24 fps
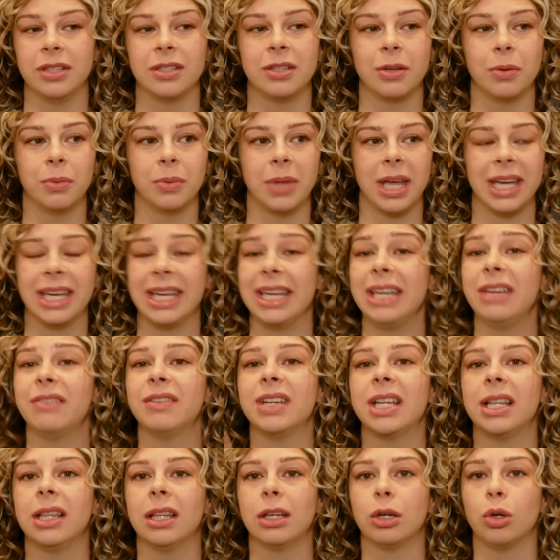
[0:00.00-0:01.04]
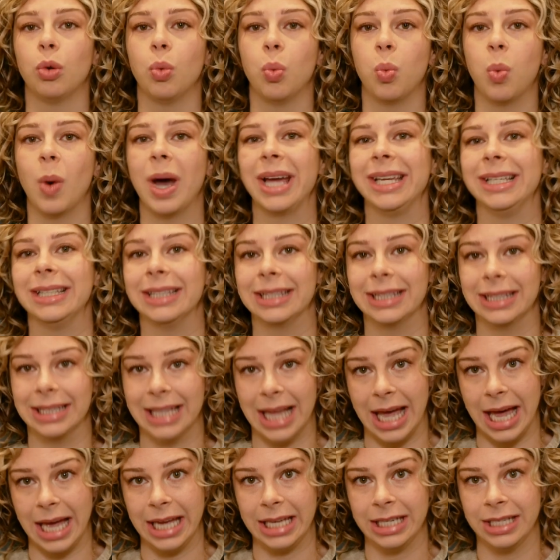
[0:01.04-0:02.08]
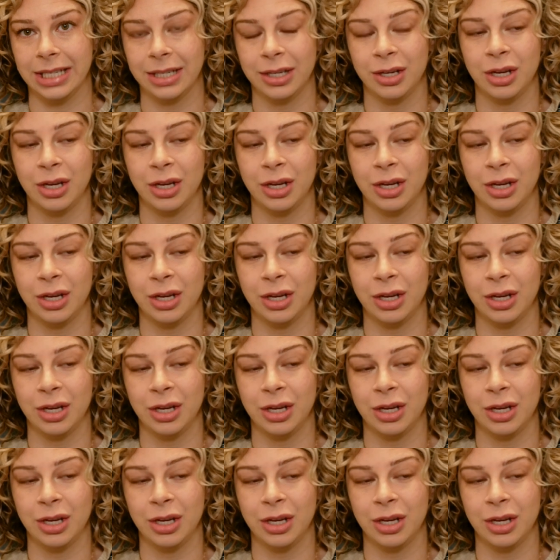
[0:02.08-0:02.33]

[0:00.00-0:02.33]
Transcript: So, like, even a little white lie.